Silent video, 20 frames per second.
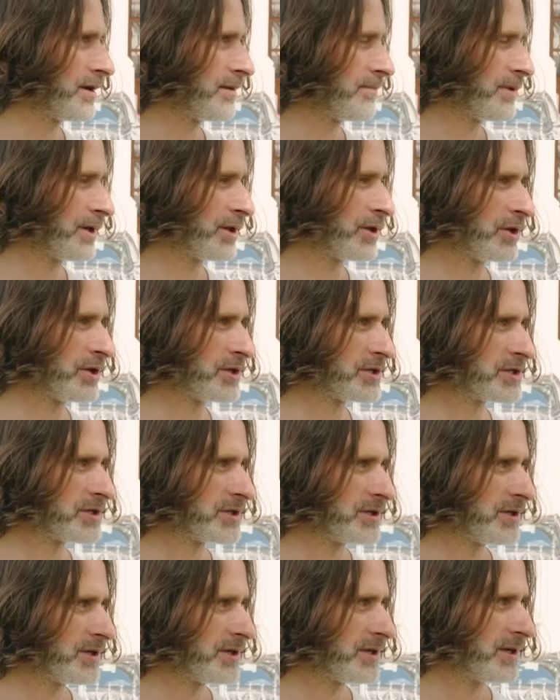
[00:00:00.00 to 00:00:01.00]

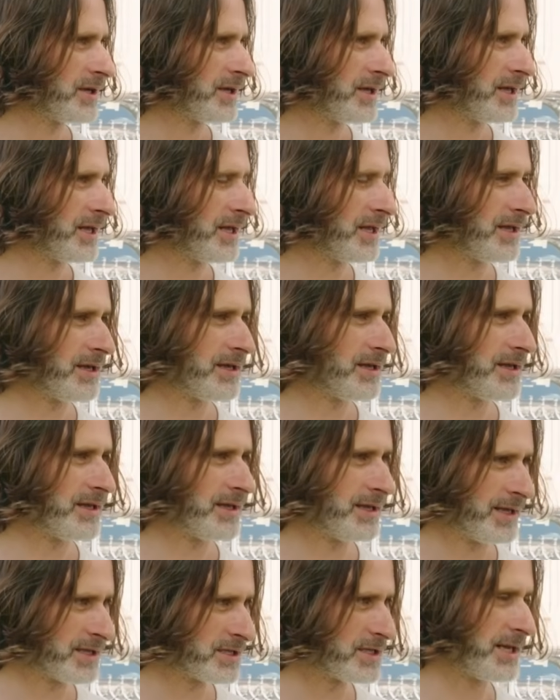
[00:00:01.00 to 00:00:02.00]
because
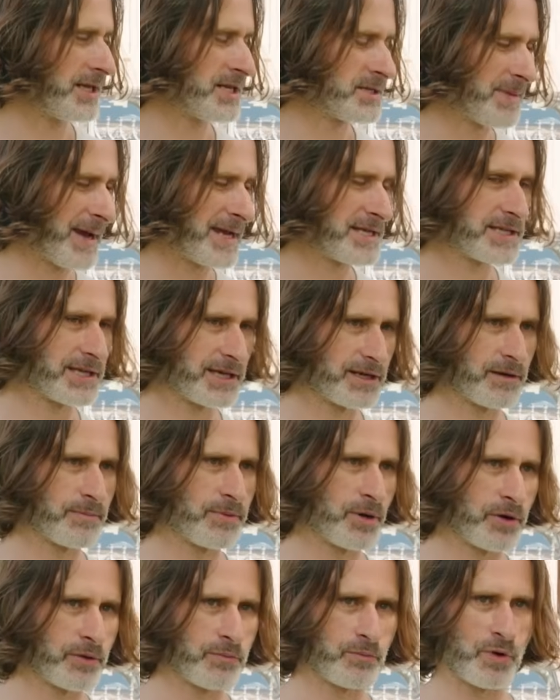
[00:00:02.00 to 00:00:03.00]
he's basing it
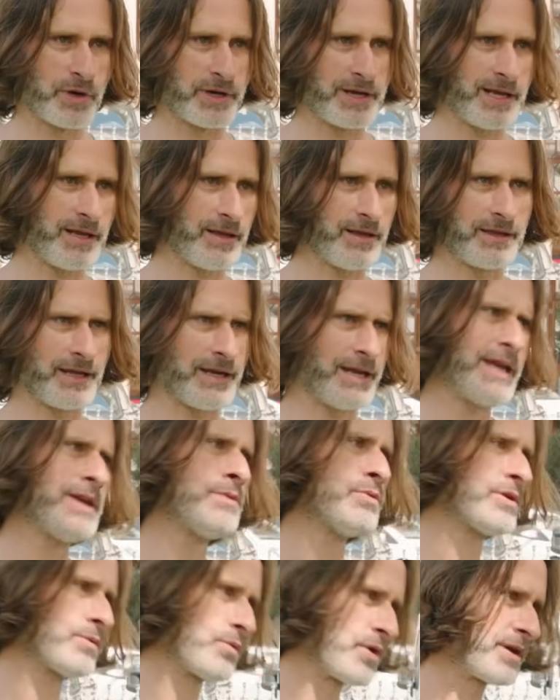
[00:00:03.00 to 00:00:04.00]
upon that
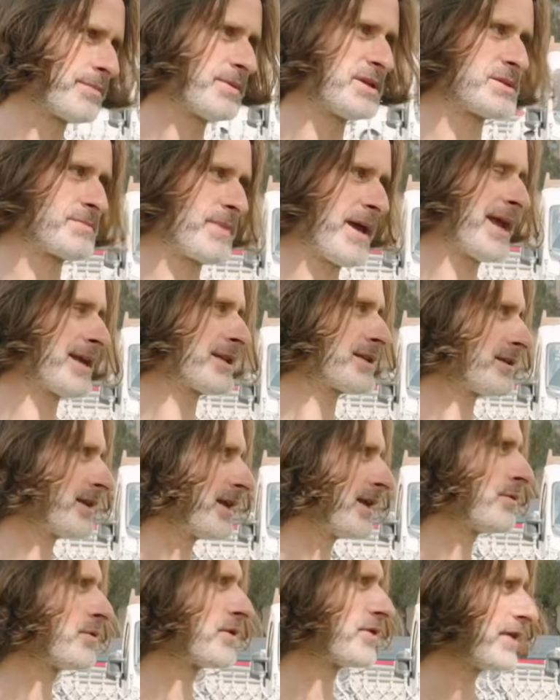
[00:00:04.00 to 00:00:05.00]
he wouldn't want to be spanked and
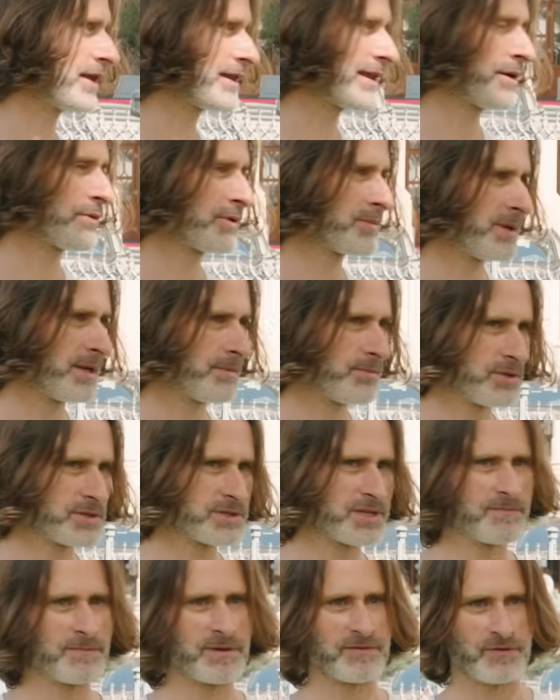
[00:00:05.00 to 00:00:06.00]
he would think that would be
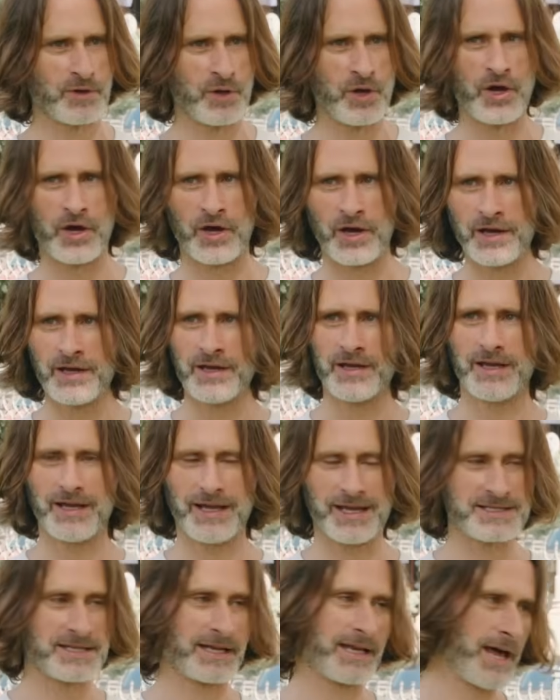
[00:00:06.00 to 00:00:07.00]
abusive. But for her,
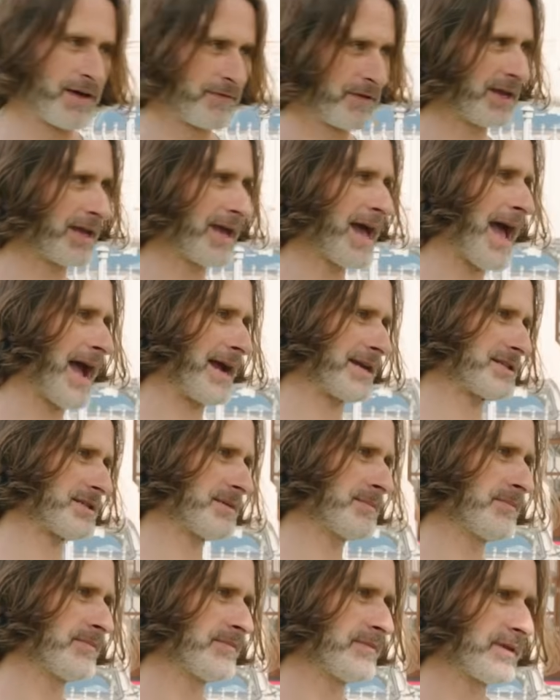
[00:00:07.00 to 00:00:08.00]
it's a loving act,
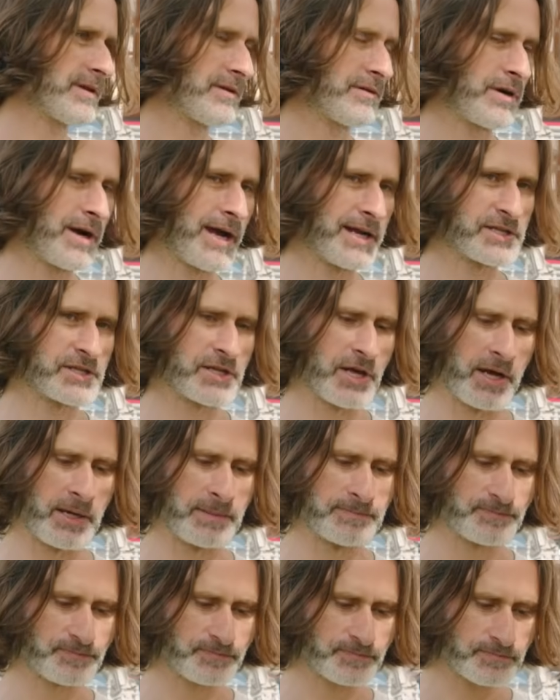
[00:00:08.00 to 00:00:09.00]
right?
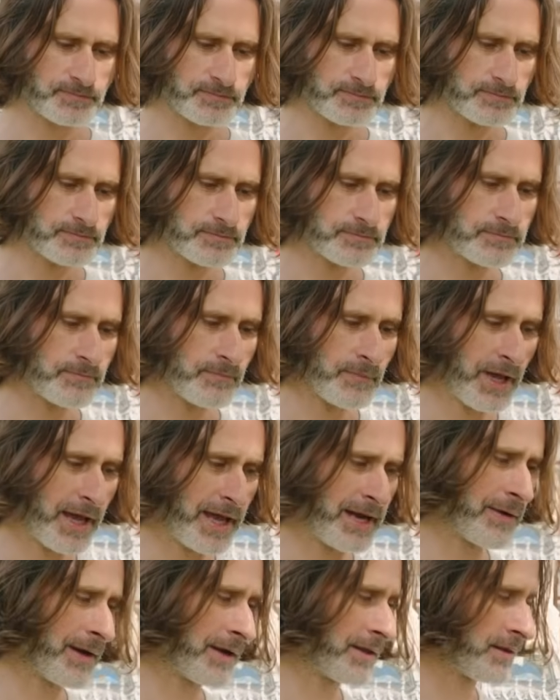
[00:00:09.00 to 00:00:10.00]
So
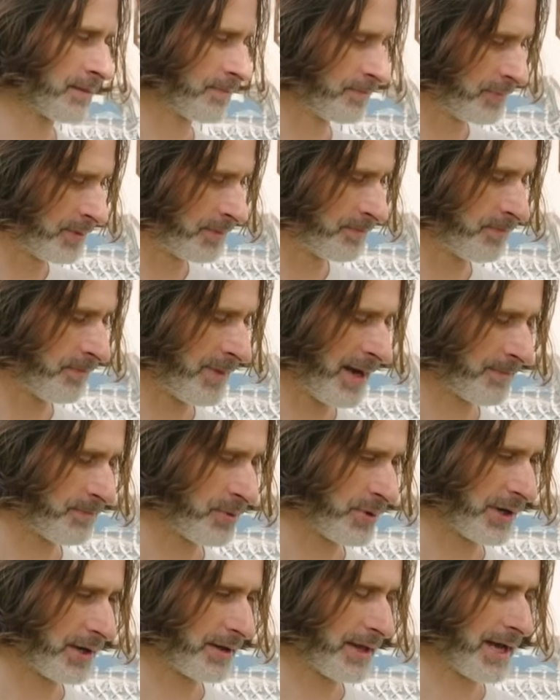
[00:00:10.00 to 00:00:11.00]
anyway, the main
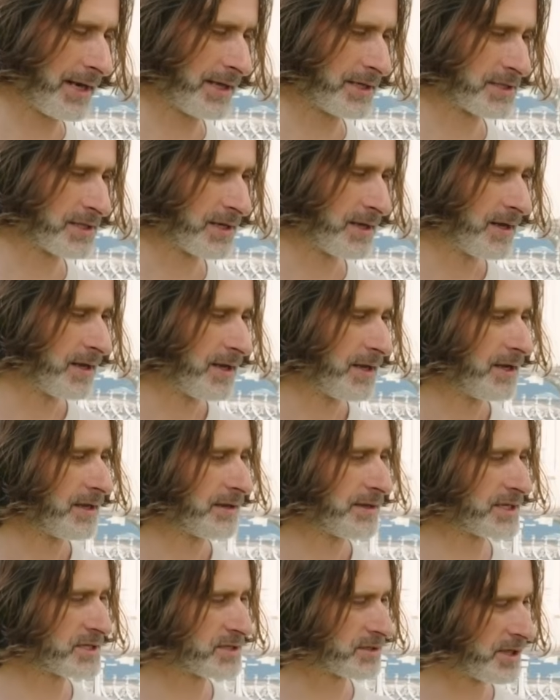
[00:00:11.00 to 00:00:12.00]
point of that is
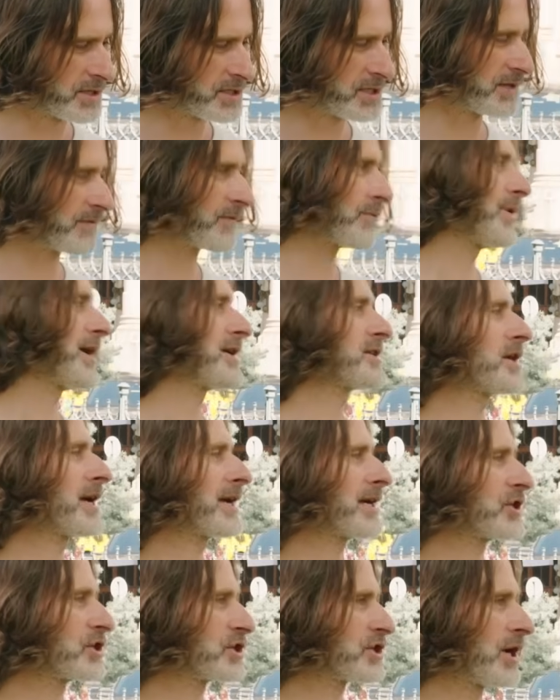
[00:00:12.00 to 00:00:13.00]
there's lots of different ways
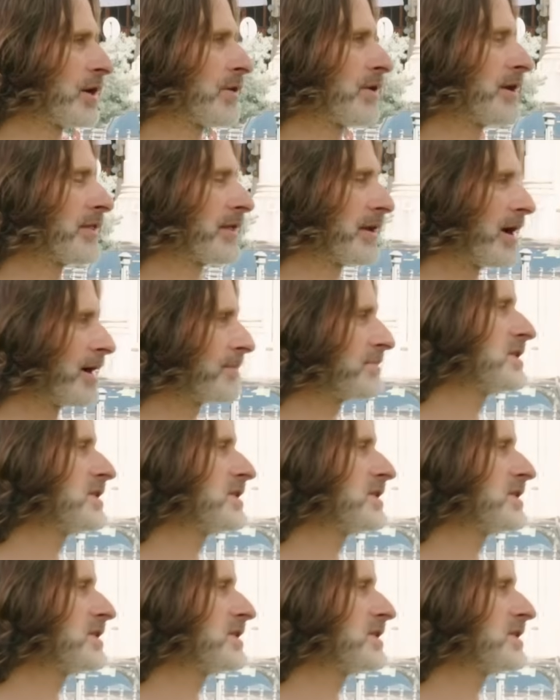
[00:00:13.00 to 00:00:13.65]
I can show her that I'm